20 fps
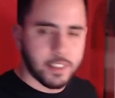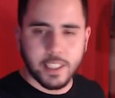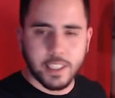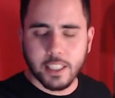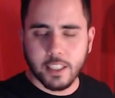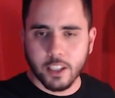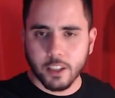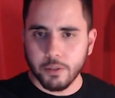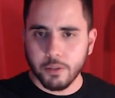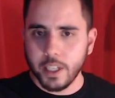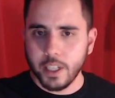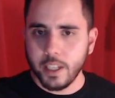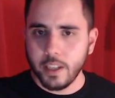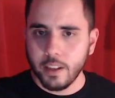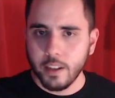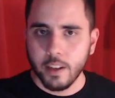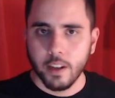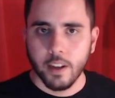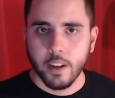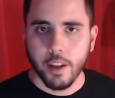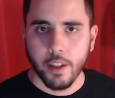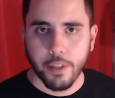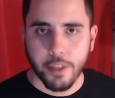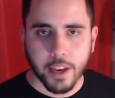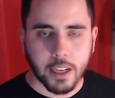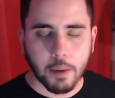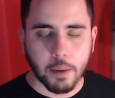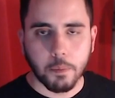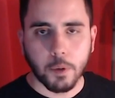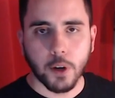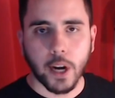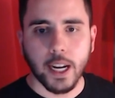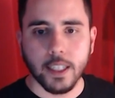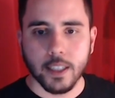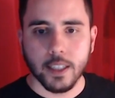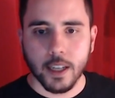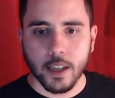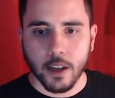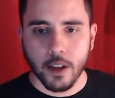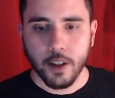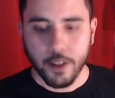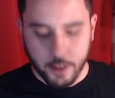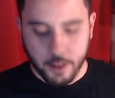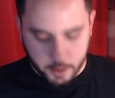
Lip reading: disagree, think I'm crazy.